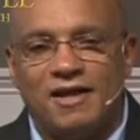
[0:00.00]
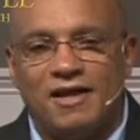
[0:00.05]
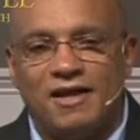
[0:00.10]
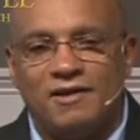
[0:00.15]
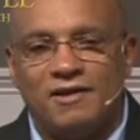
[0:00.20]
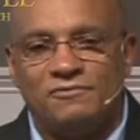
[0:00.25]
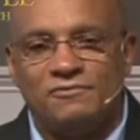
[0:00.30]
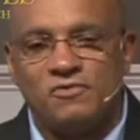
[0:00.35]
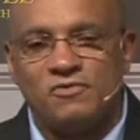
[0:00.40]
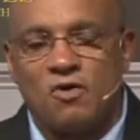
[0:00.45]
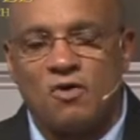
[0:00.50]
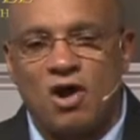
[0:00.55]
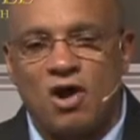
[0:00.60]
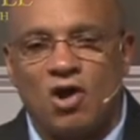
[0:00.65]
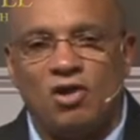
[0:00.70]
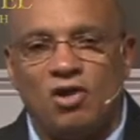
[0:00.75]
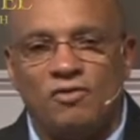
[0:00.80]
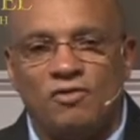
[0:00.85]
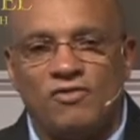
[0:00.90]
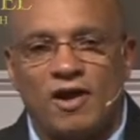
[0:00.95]
for all
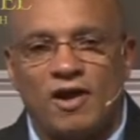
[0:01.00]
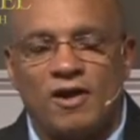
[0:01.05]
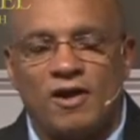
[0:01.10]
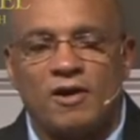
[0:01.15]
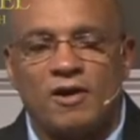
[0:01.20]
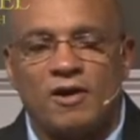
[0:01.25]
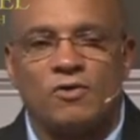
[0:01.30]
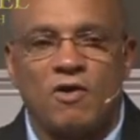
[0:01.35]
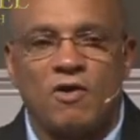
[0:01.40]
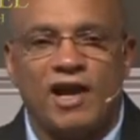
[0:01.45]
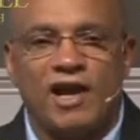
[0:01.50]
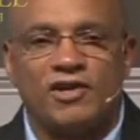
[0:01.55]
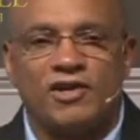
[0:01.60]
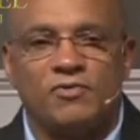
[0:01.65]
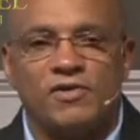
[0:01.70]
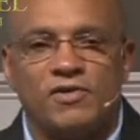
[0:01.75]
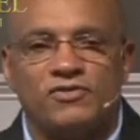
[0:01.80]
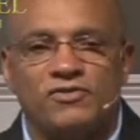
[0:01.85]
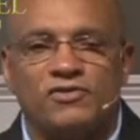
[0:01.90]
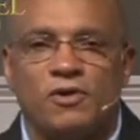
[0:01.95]
of our
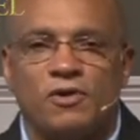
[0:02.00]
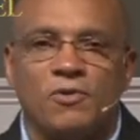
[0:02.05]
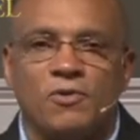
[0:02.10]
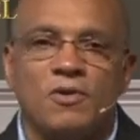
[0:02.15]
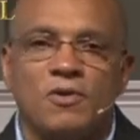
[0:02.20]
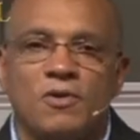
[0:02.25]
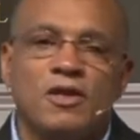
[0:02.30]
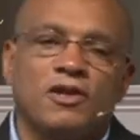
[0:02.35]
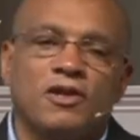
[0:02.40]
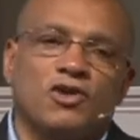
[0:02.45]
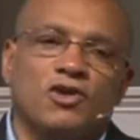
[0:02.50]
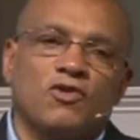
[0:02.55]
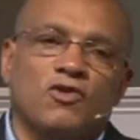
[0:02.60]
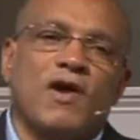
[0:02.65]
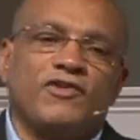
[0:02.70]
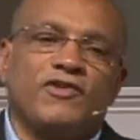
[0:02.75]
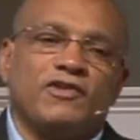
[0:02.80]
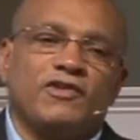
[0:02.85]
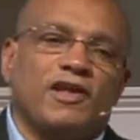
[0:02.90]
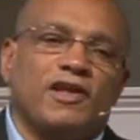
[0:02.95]
graduates. So
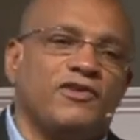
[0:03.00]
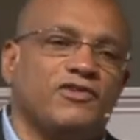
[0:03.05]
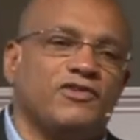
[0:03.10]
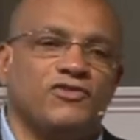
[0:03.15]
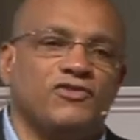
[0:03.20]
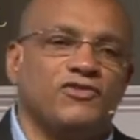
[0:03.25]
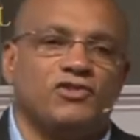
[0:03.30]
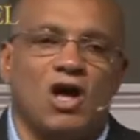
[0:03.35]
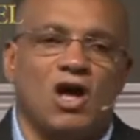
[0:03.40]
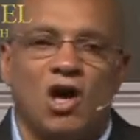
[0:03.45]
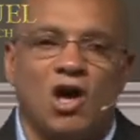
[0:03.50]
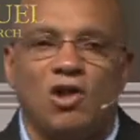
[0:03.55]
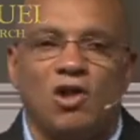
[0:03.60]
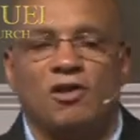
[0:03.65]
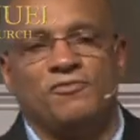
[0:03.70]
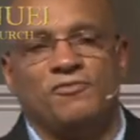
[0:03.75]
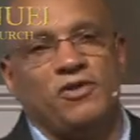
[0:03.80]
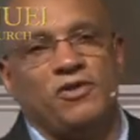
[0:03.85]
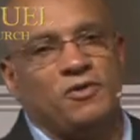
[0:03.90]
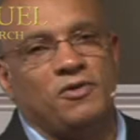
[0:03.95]
congratulations to all of you.